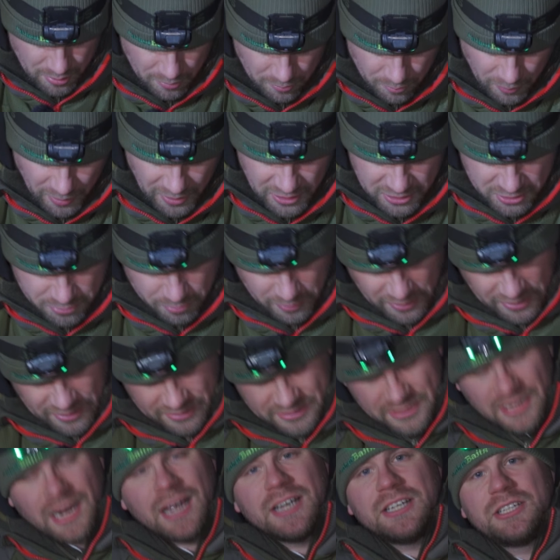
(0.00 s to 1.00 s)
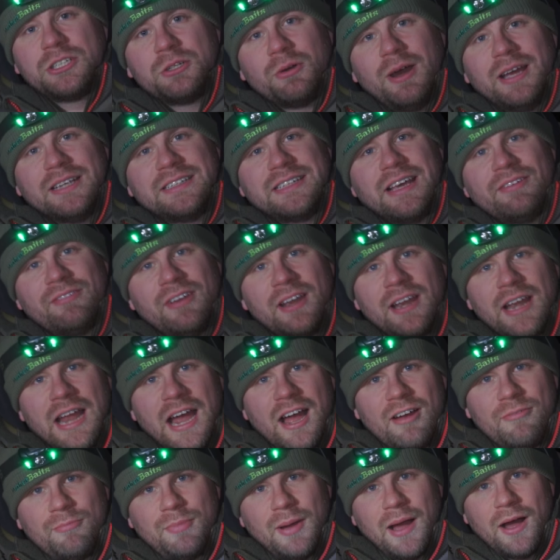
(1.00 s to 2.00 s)
Managed me this nice
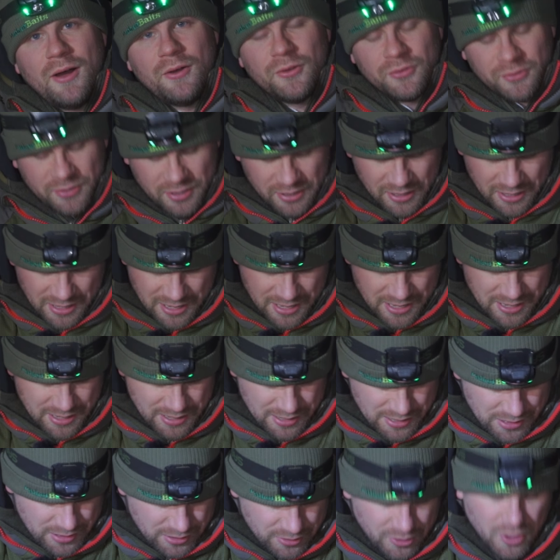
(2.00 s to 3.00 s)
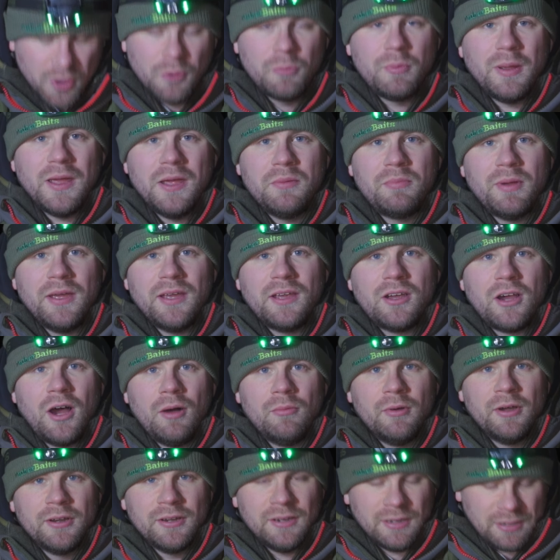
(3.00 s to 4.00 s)
27.5-pound new PB
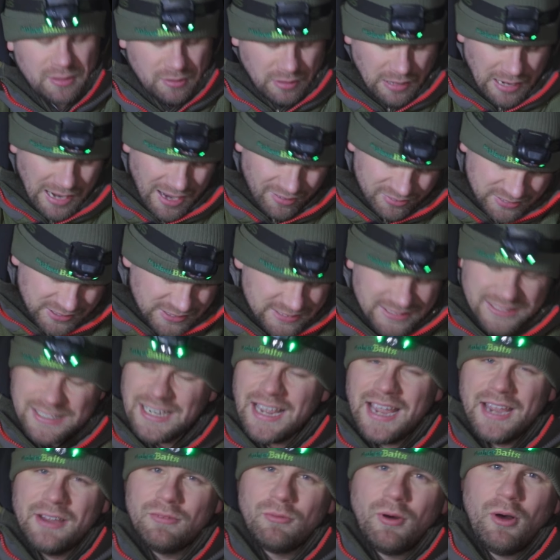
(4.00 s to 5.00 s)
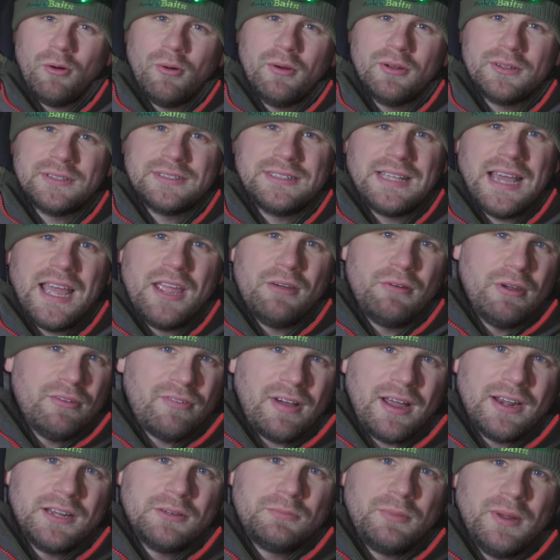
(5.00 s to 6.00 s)
common. After today, what day we've
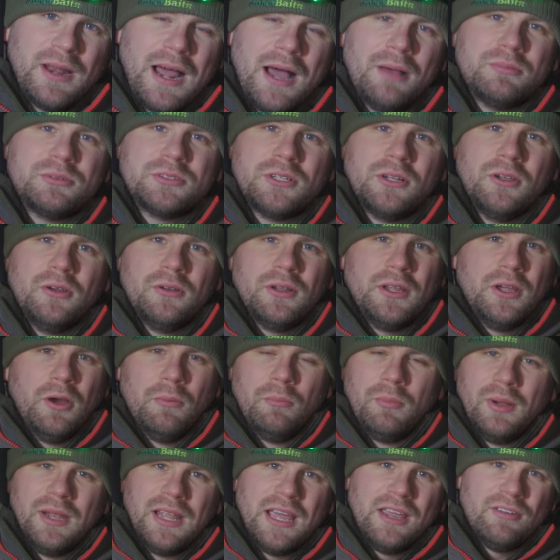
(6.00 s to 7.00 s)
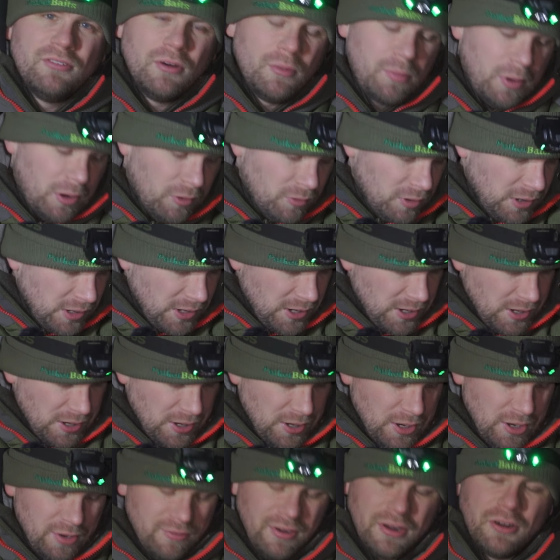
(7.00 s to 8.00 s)
had has been absolutely unbelievable.
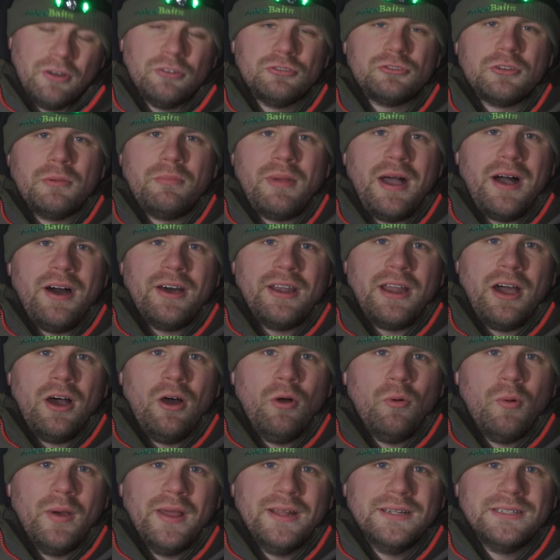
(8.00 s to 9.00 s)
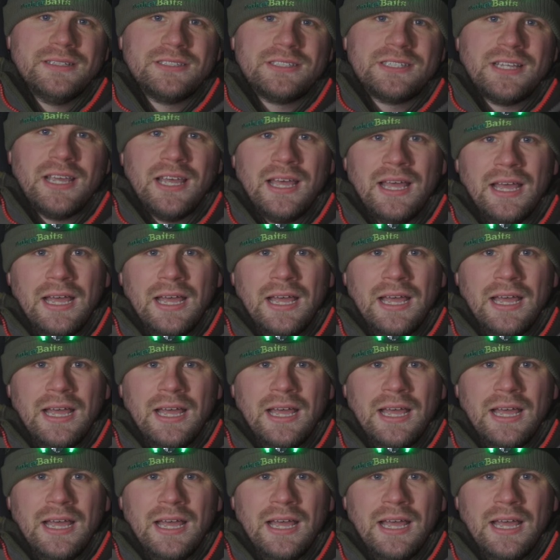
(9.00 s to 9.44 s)
We've had 100 mile an hour winds.